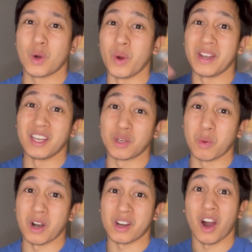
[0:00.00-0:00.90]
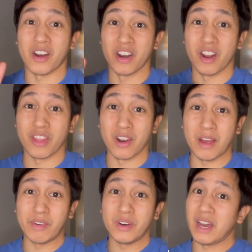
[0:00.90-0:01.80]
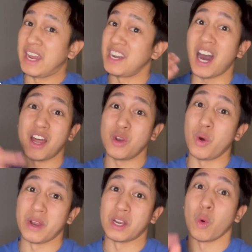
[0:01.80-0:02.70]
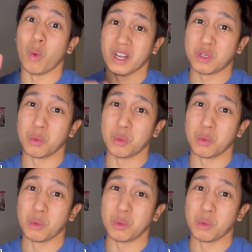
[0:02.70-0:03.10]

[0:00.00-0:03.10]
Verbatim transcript: going into work on another level and not knowing what to